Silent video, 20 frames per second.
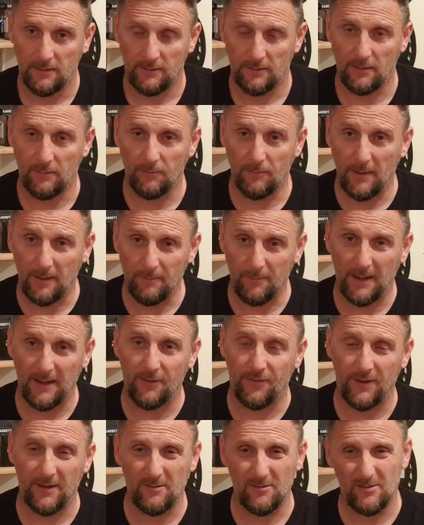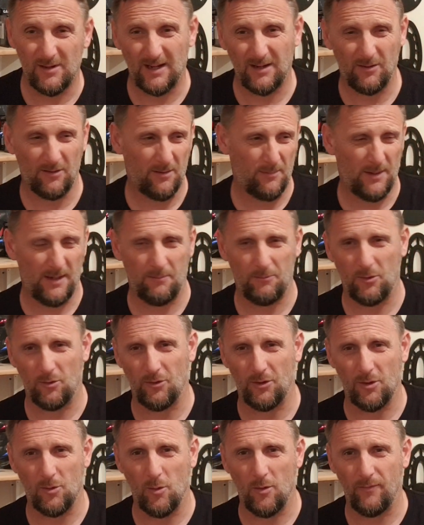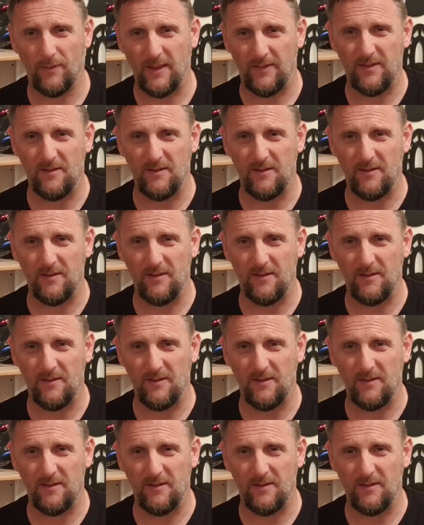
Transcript: They might think, oh, hang on a minute, I'm not going to go on there.